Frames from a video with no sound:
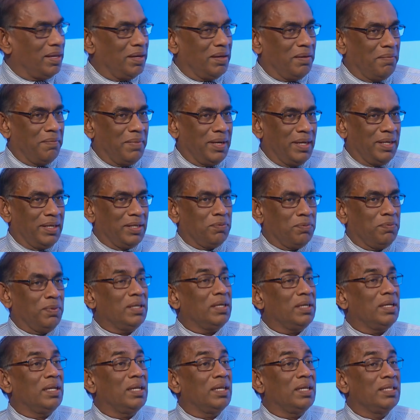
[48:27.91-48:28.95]
management
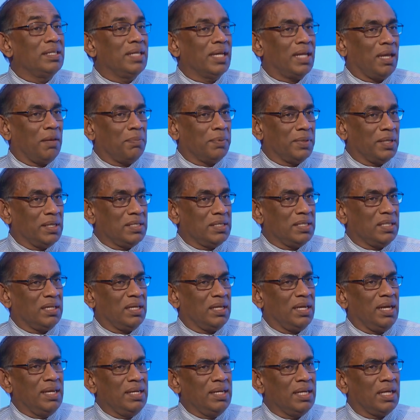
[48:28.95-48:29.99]
in the capital city.
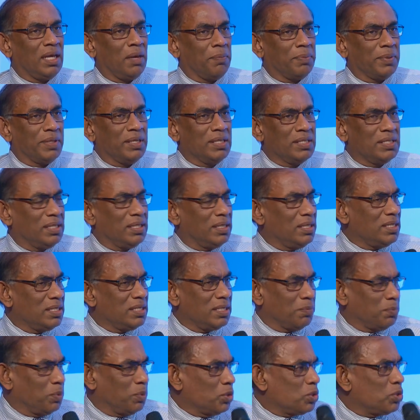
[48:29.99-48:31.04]
Any capital city is
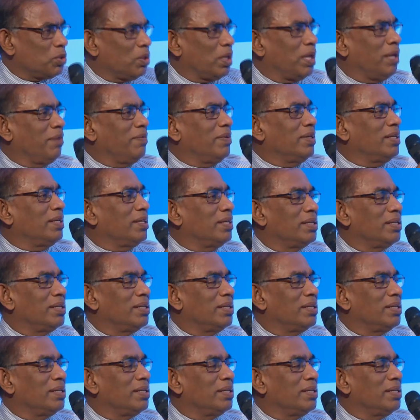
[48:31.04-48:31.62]
supposed to have a